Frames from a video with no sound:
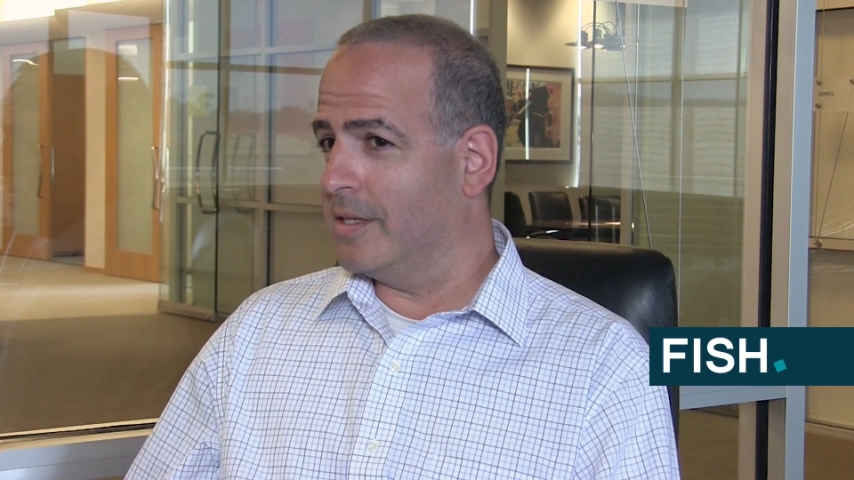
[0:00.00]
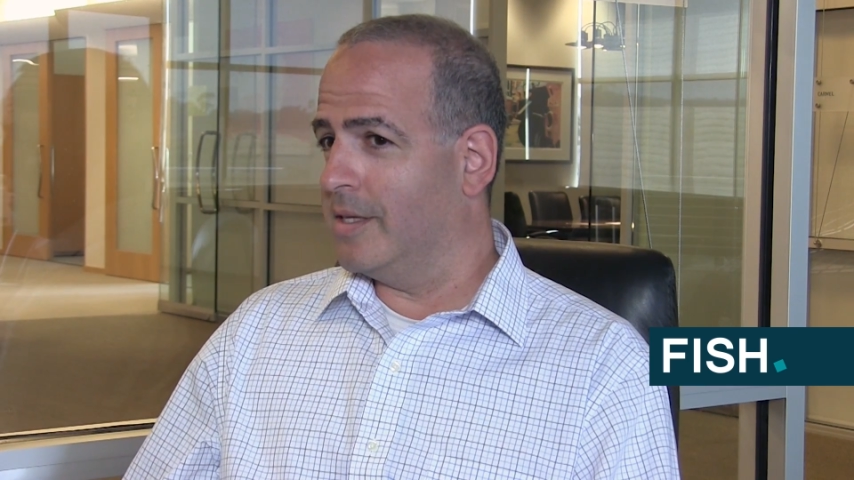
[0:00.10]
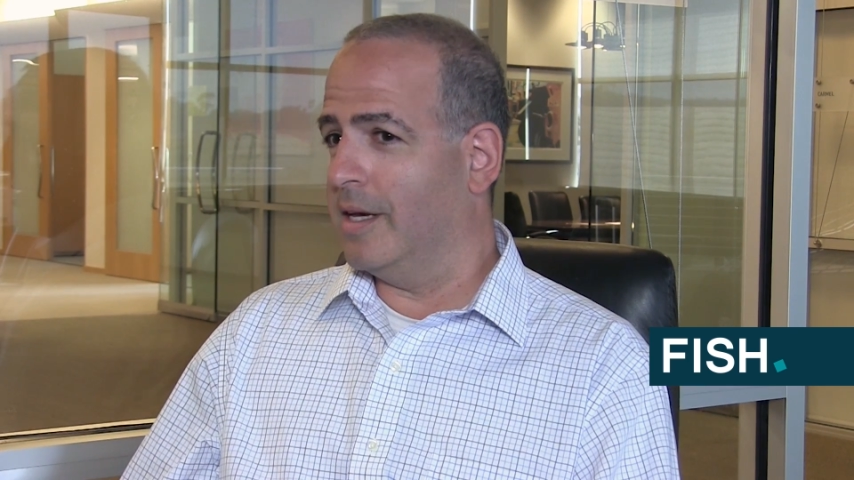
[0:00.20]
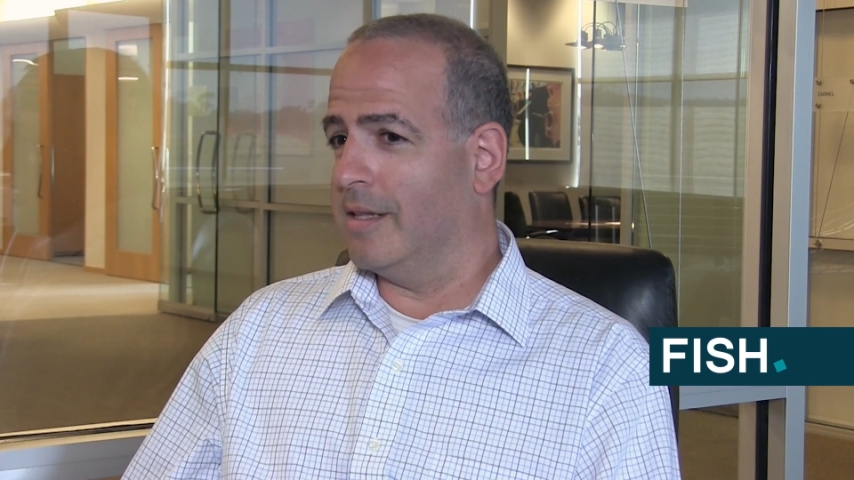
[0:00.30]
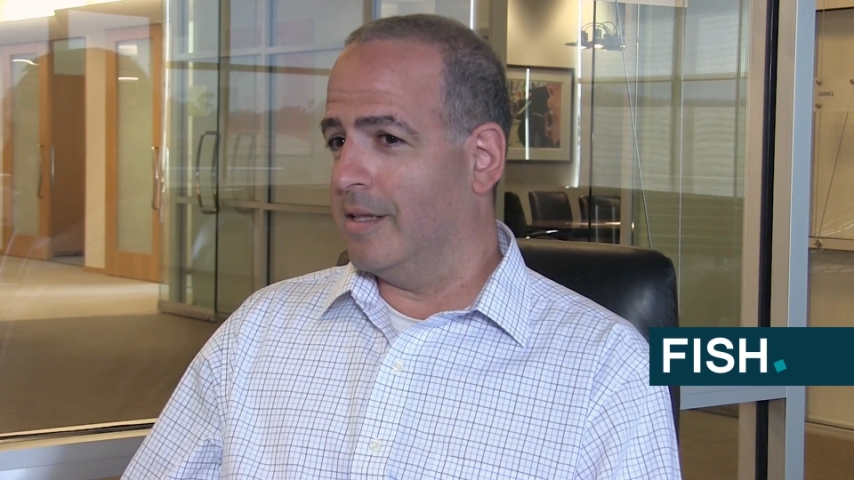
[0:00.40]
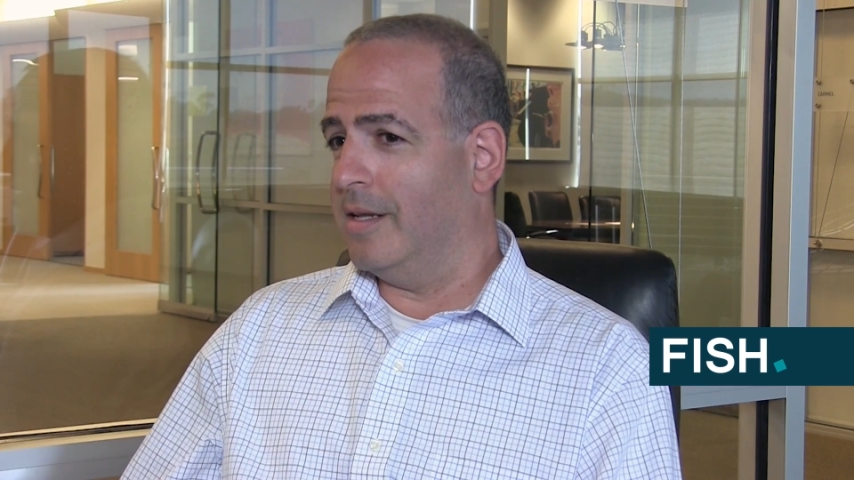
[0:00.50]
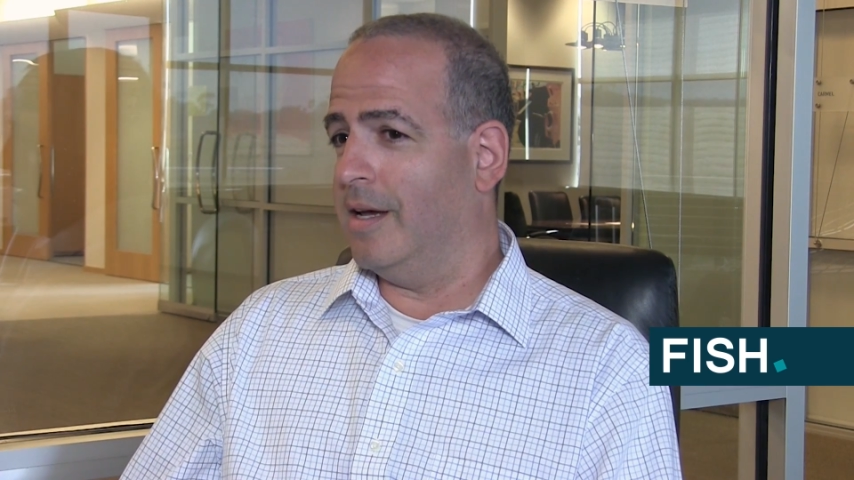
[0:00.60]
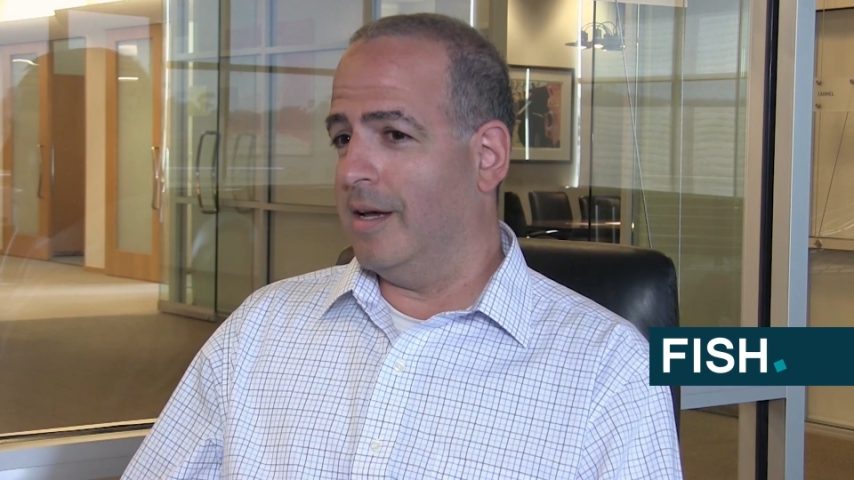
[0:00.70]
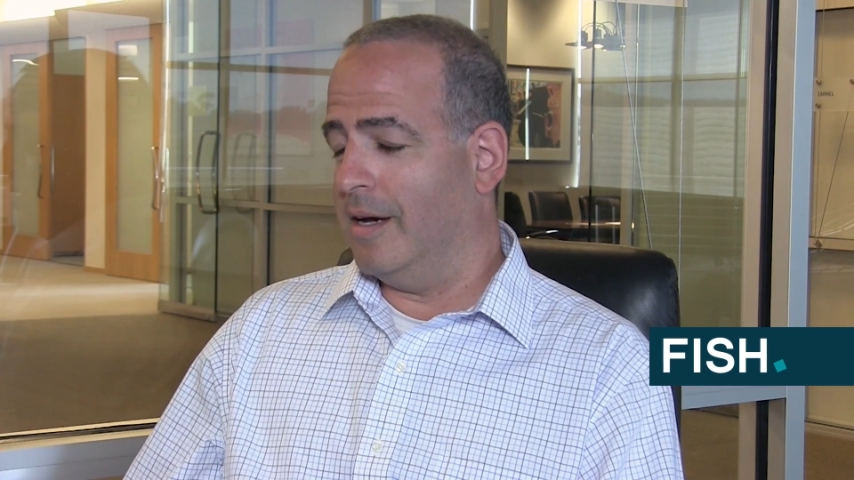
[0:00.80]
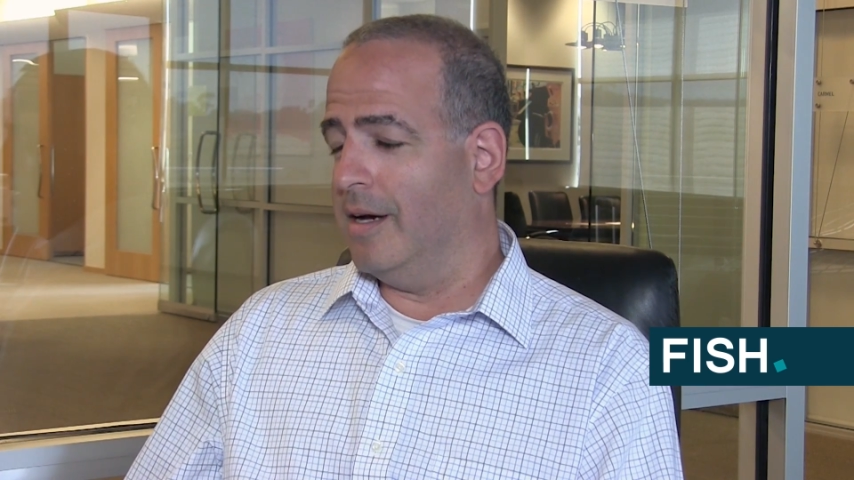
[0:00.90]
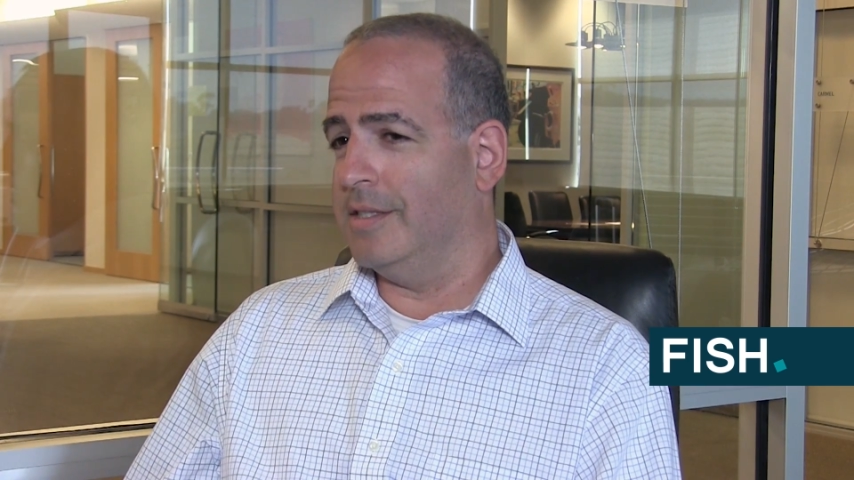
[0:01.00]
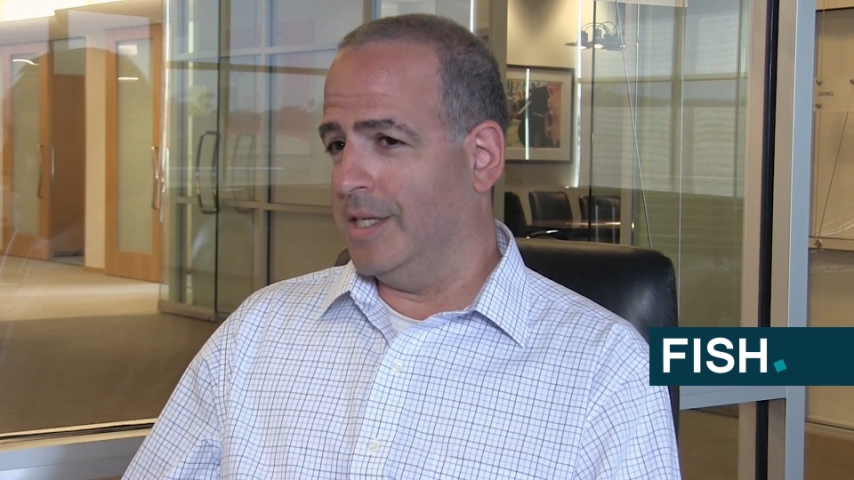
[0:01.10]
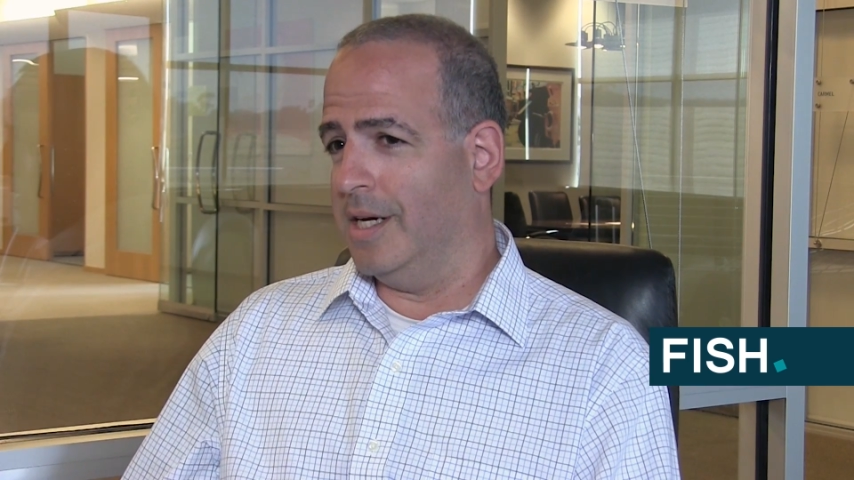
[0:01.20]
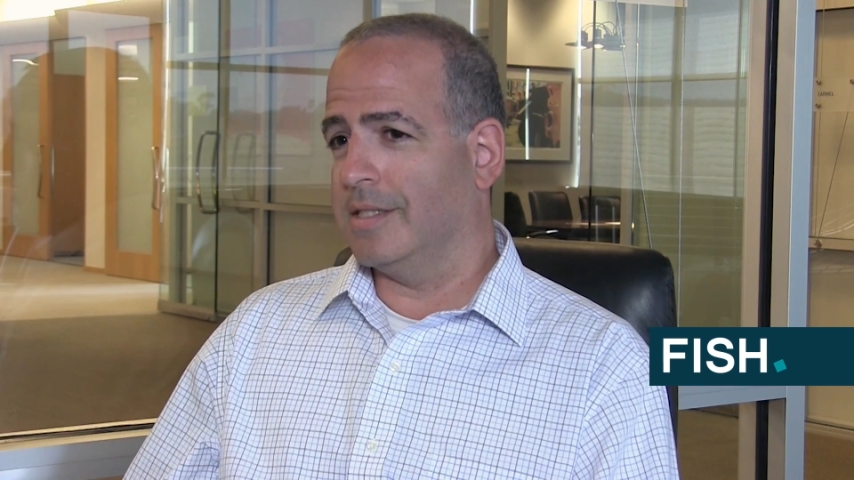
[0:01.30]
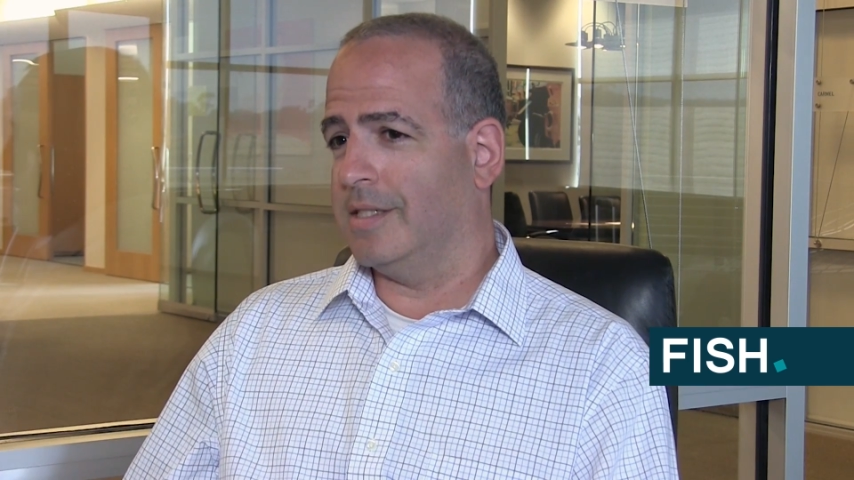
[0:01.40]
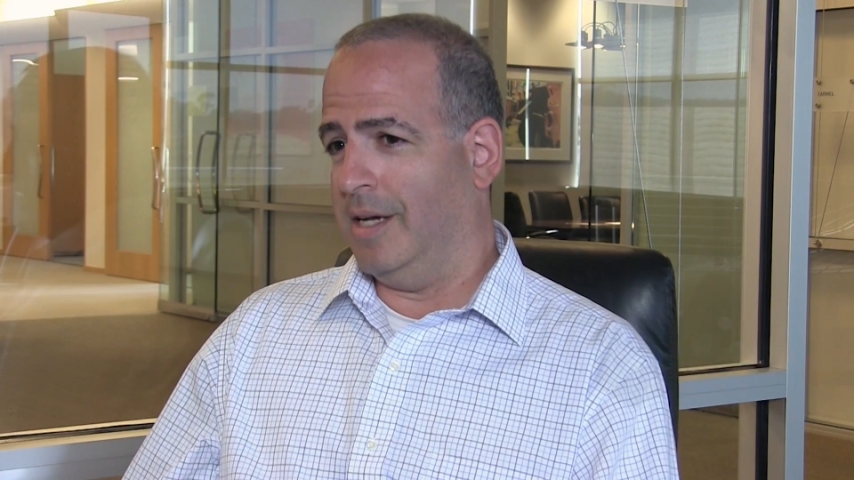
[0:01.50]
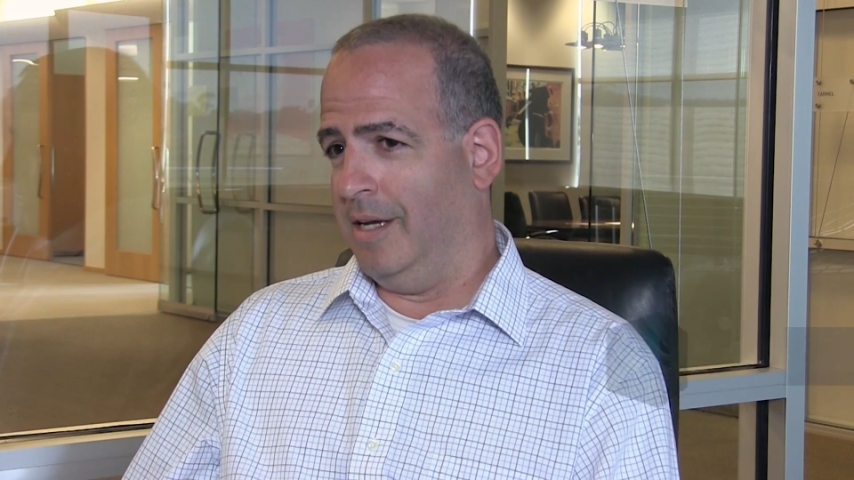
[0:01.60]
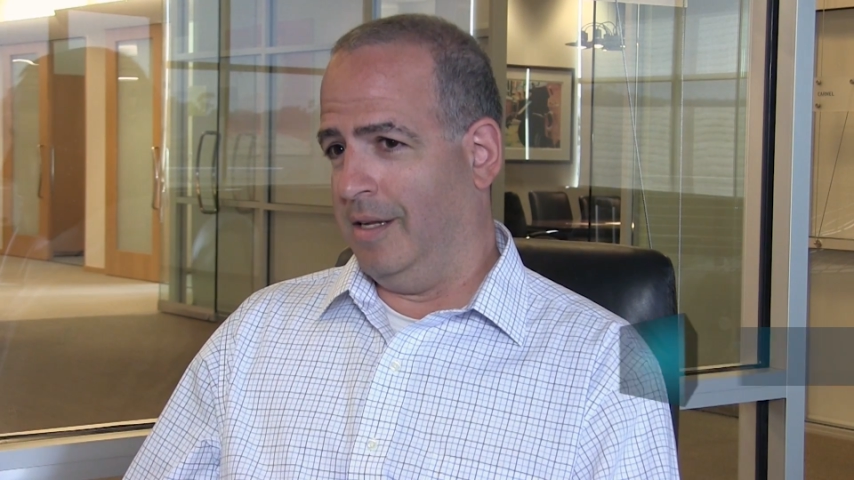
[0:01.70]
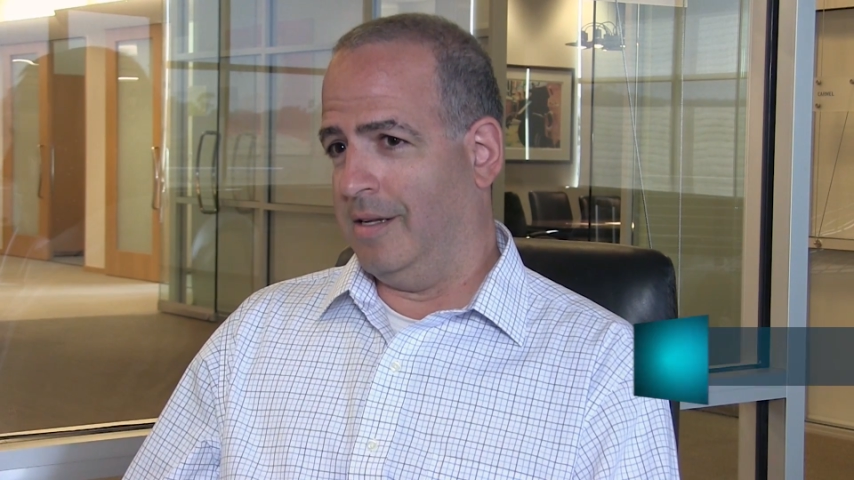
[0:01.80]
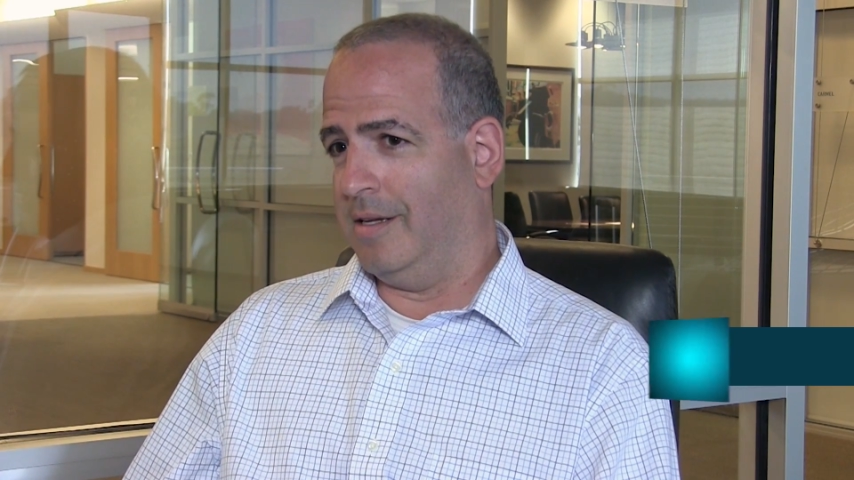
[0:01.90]
at the end of the day, a just
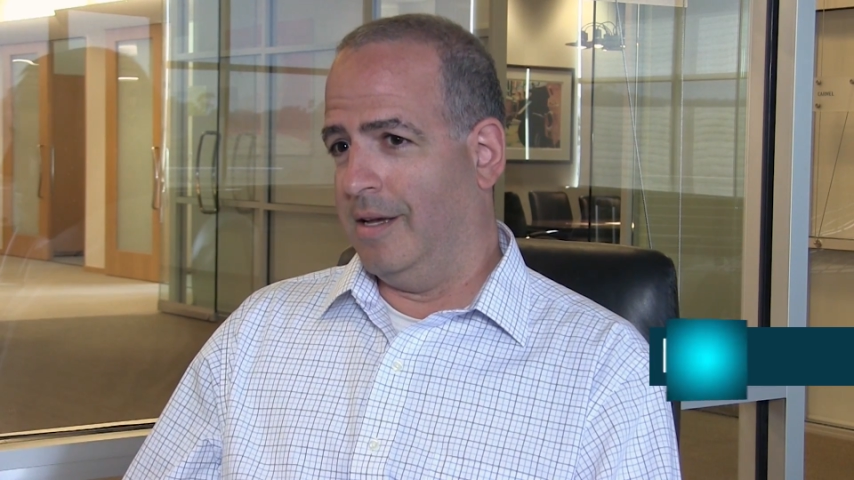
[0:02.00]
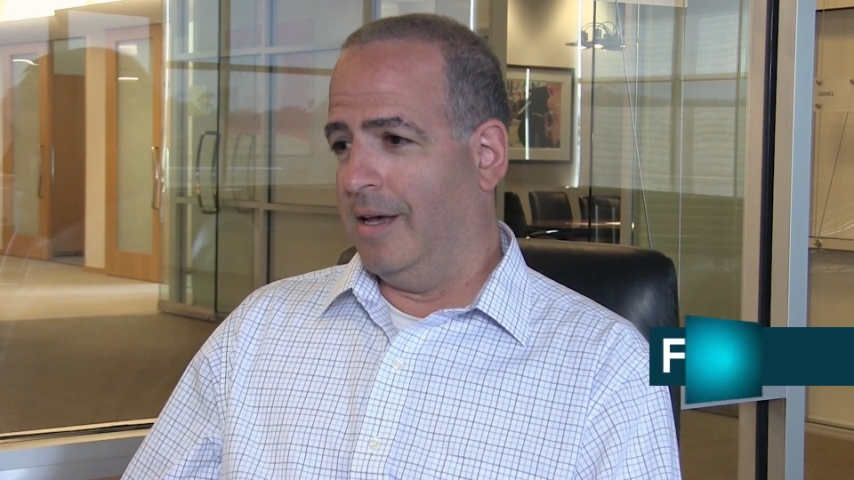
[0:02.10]
end.